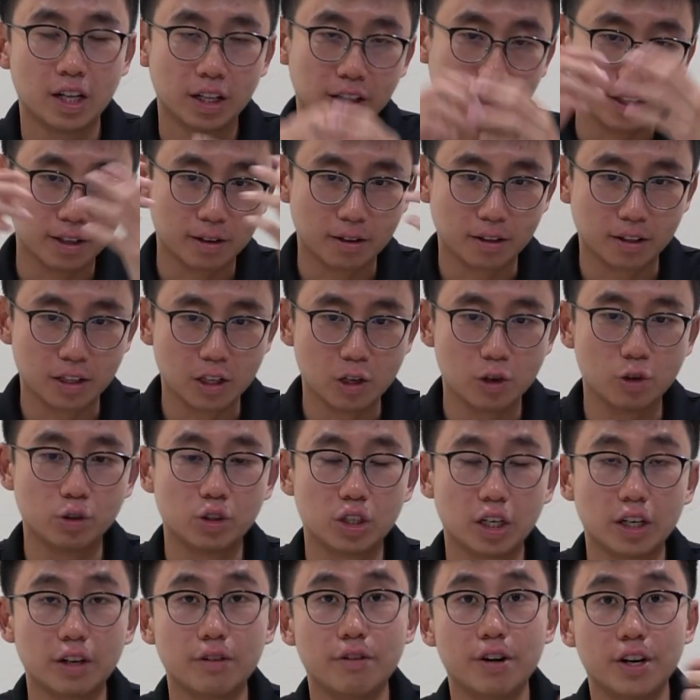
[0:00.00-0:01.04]
the new
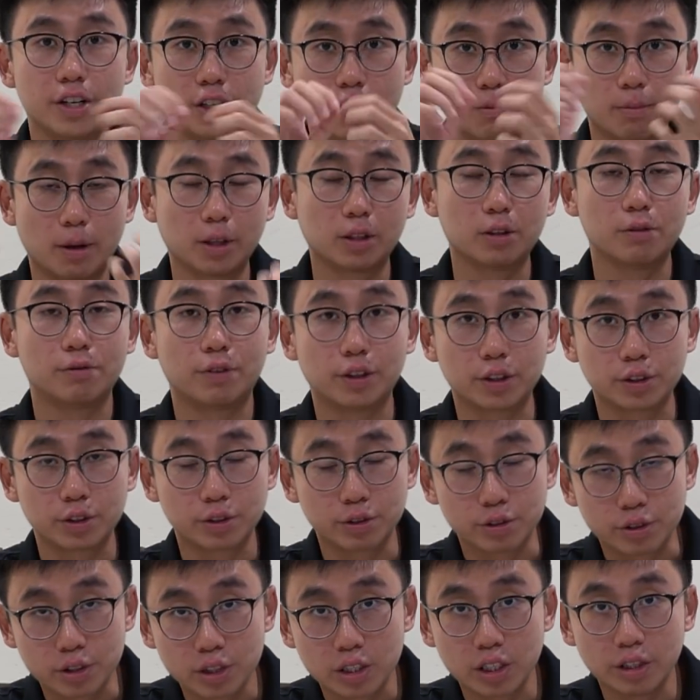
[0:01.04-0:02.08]
generation
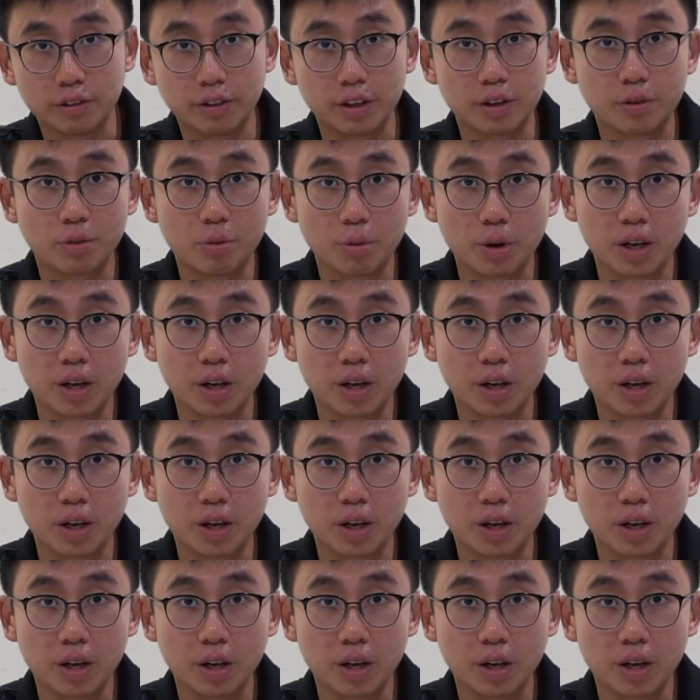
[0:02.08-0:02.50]
multifunctional steering